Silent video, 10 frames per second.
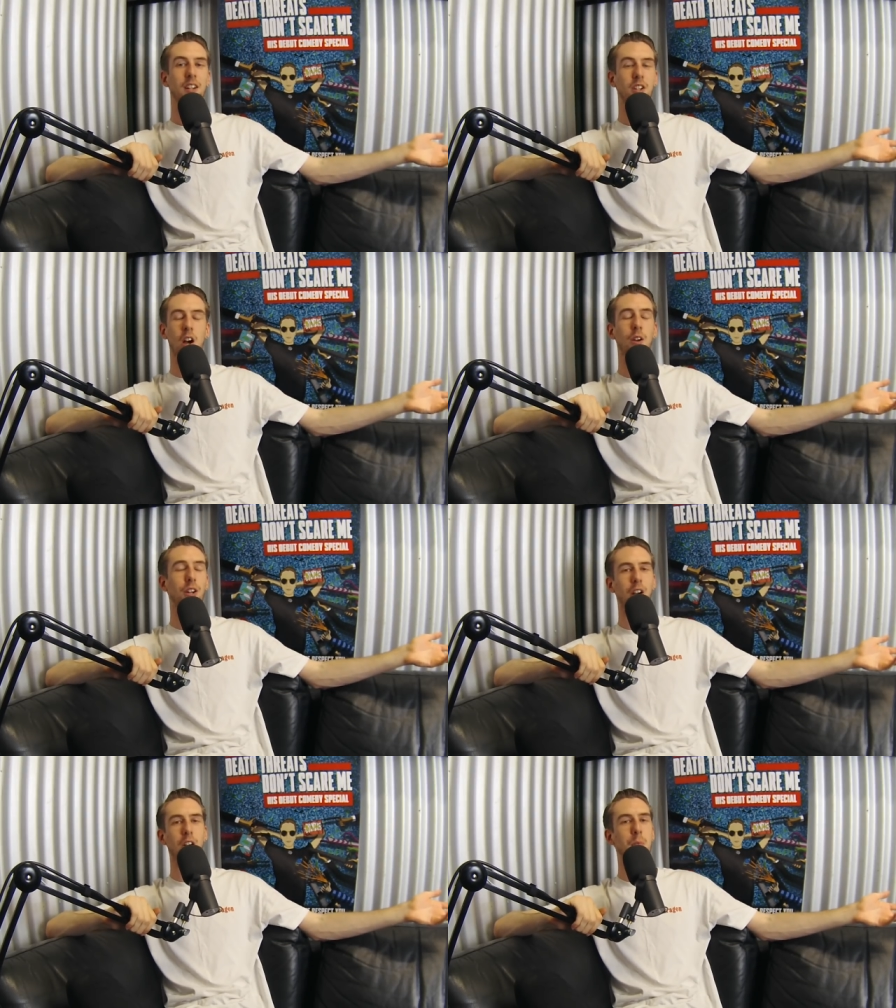go
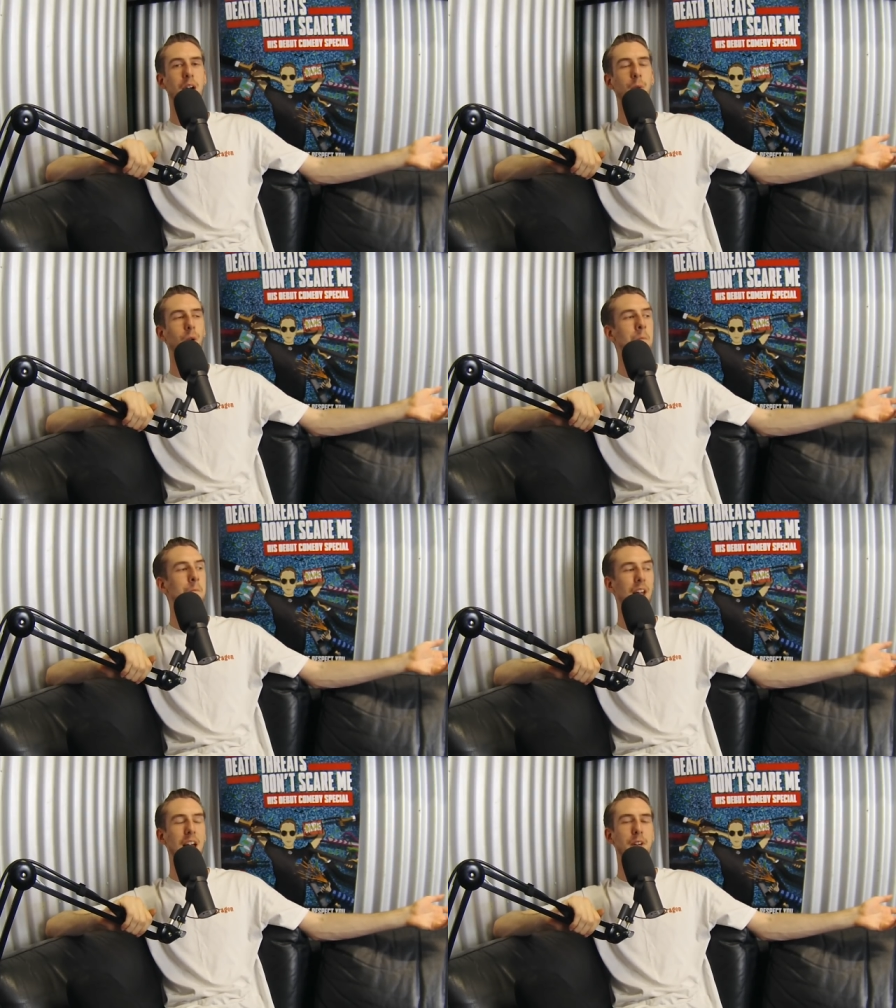go to my room,
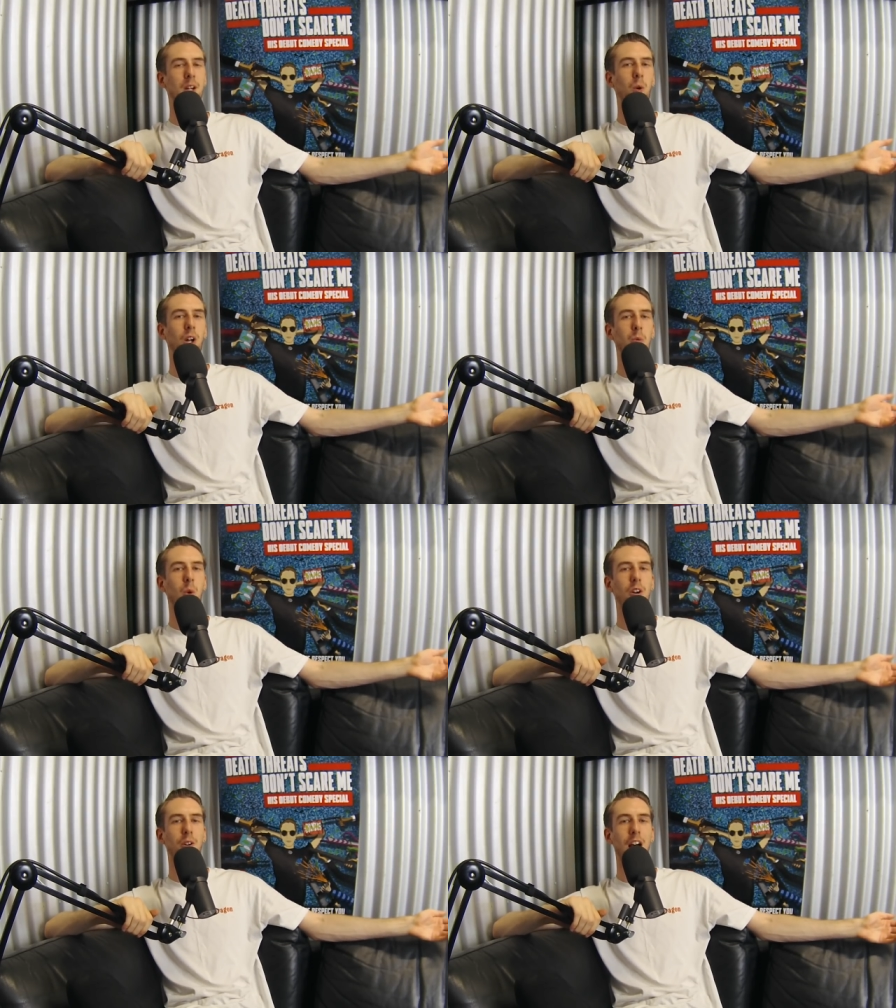play a bit of World of
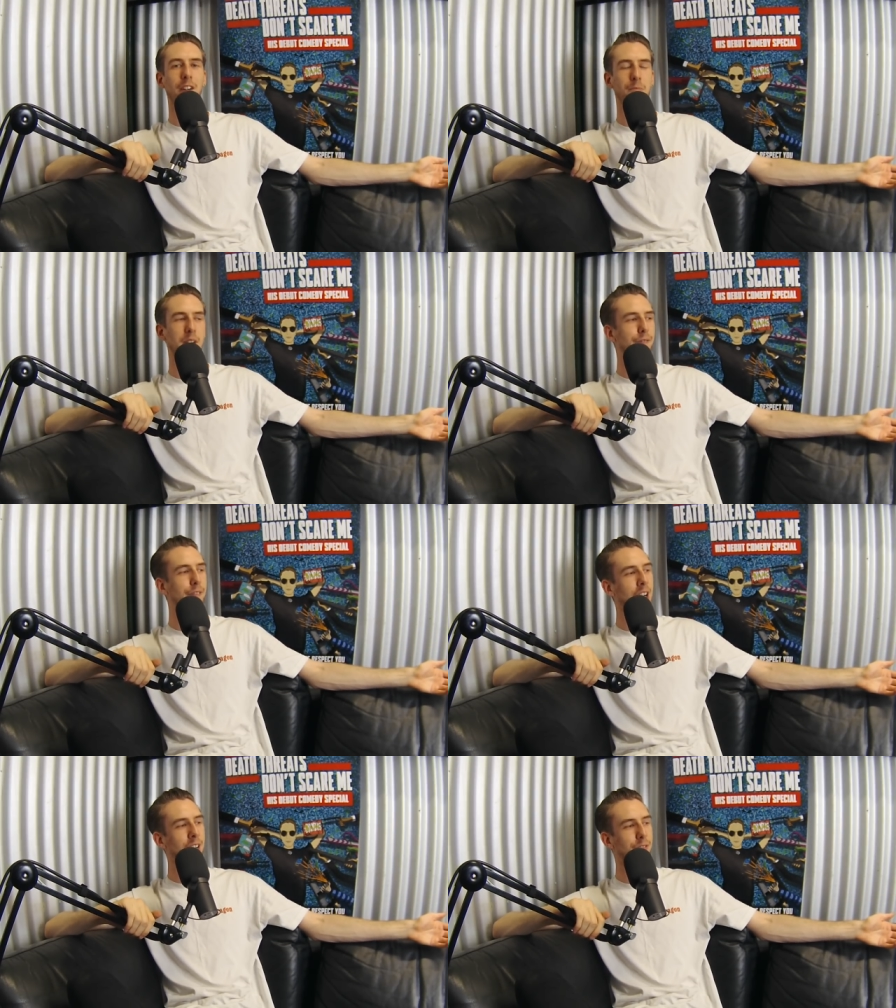Warcraft, be a
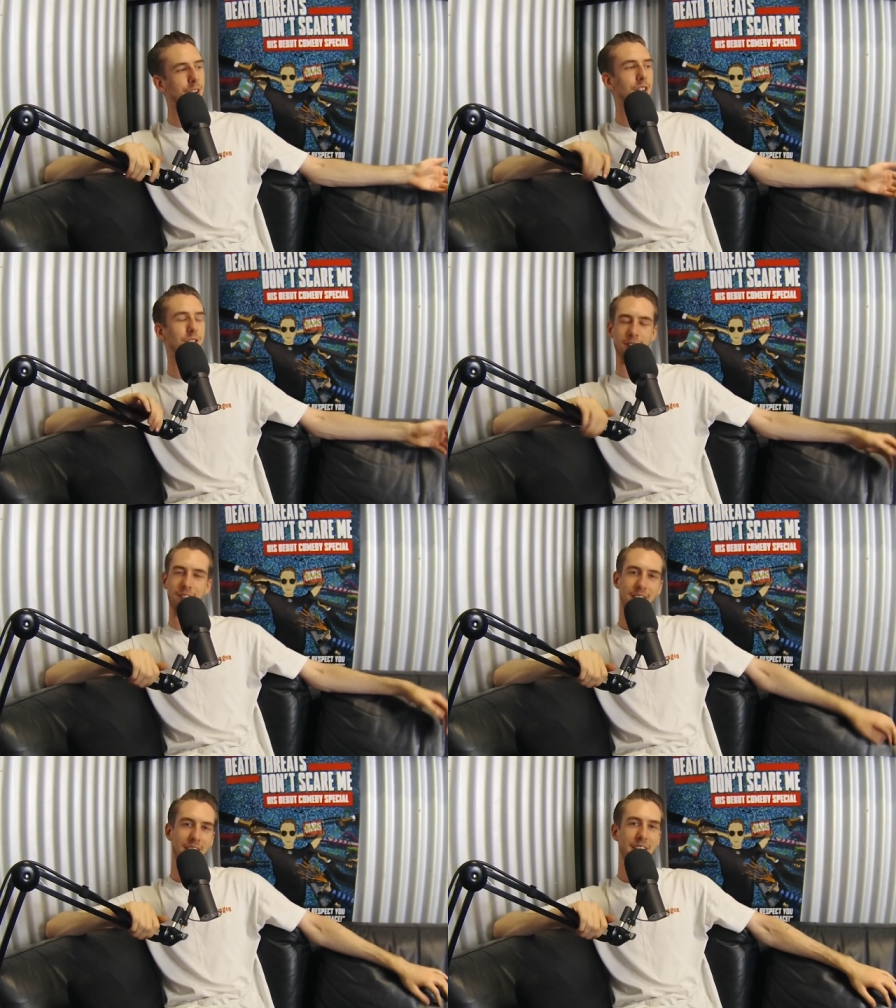fucking virgin.
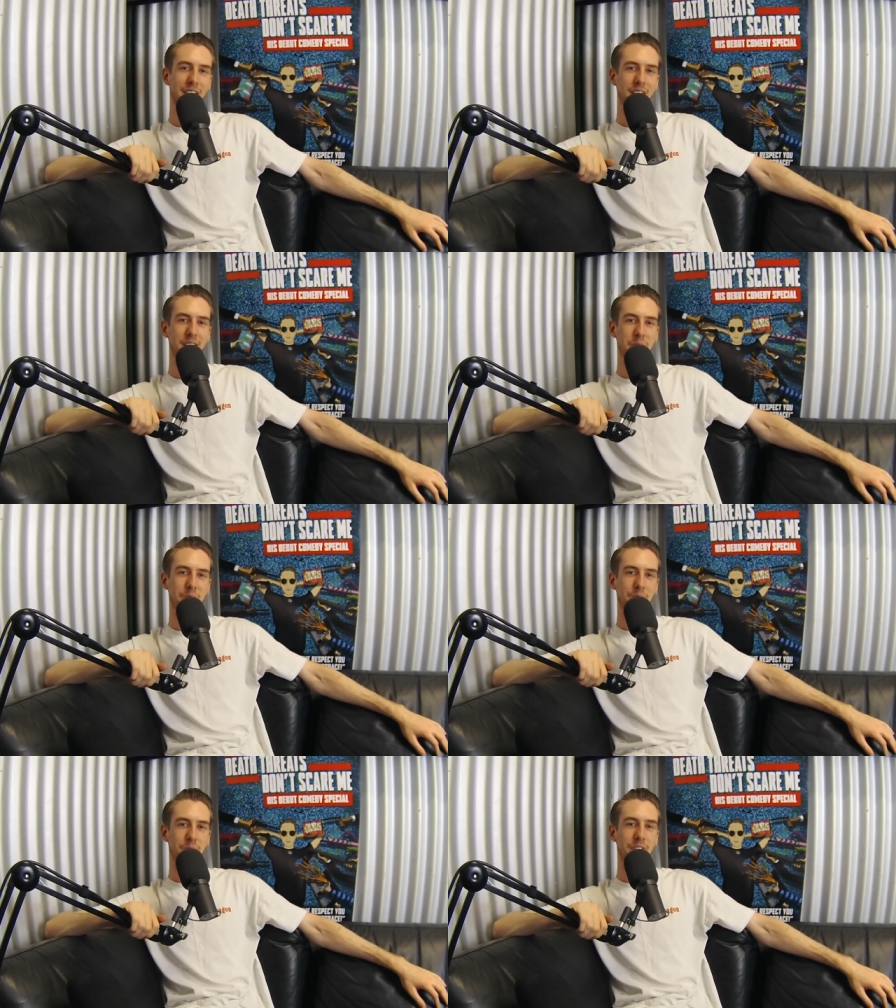
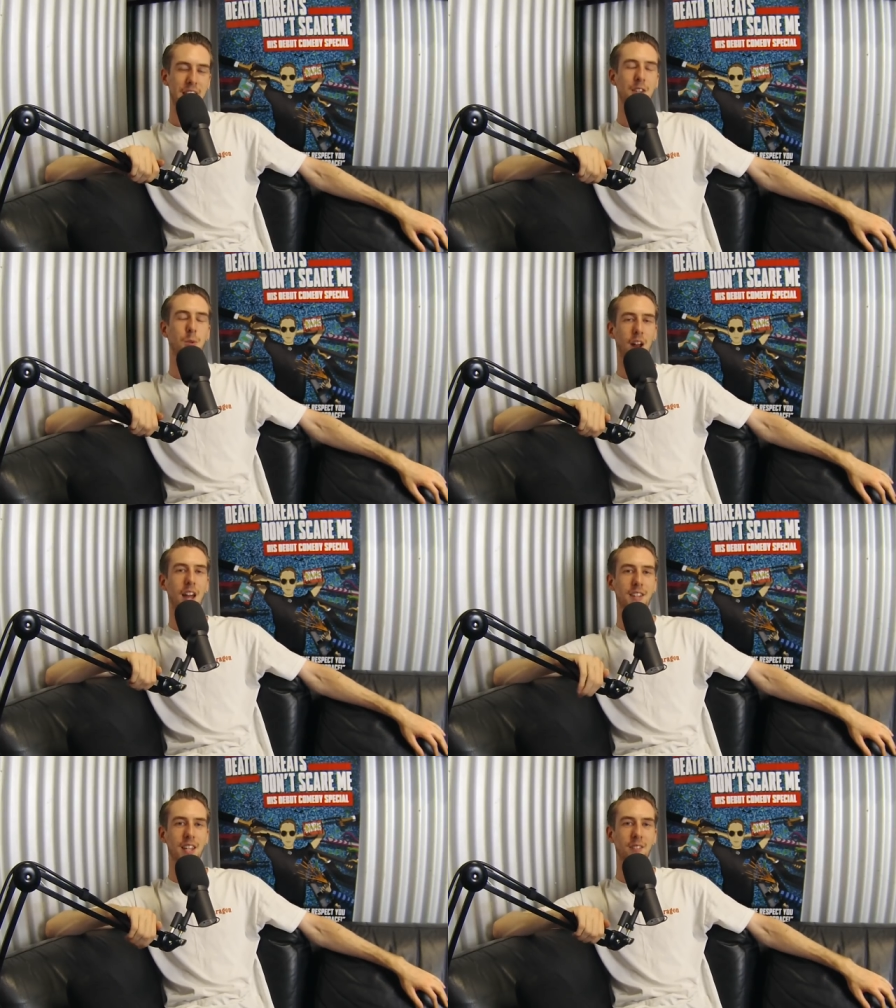That's what
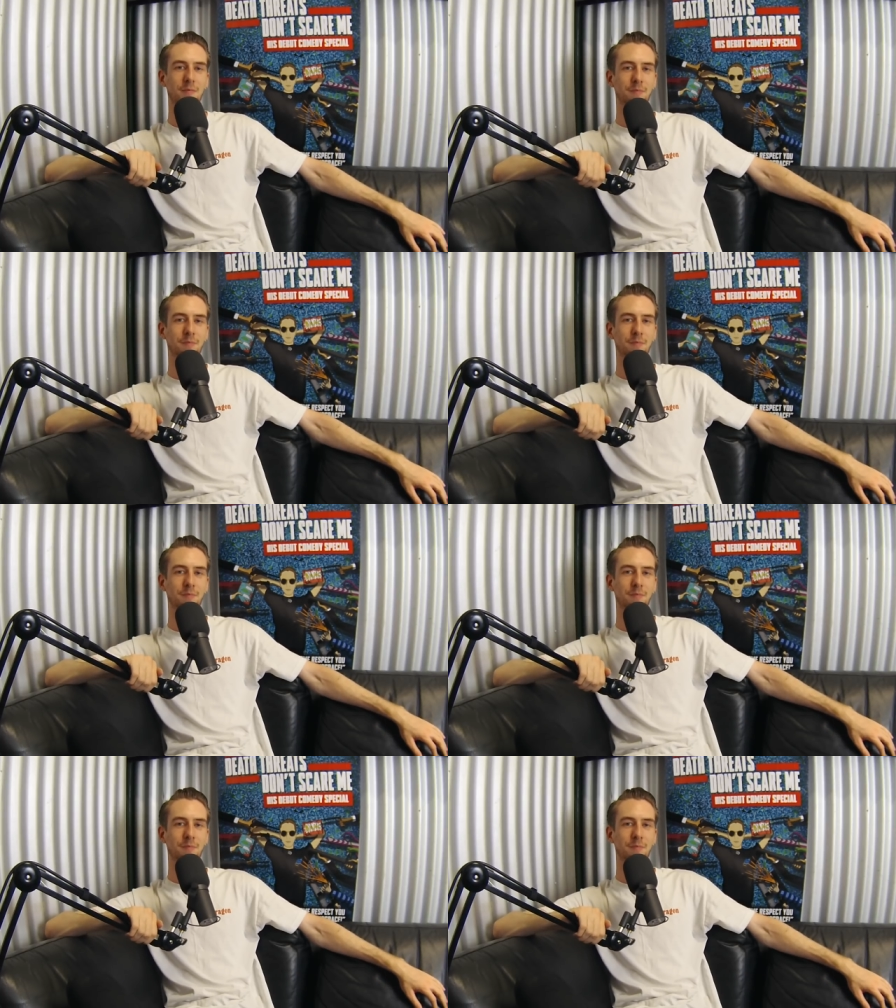I did.